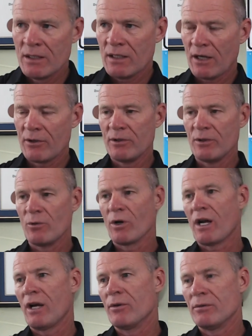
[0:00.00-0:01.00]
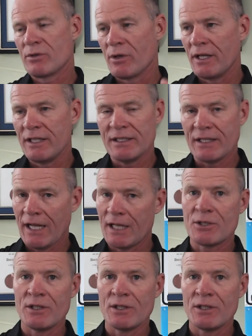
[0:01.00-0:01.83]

How did it work out? Sorry, I didn't catch it.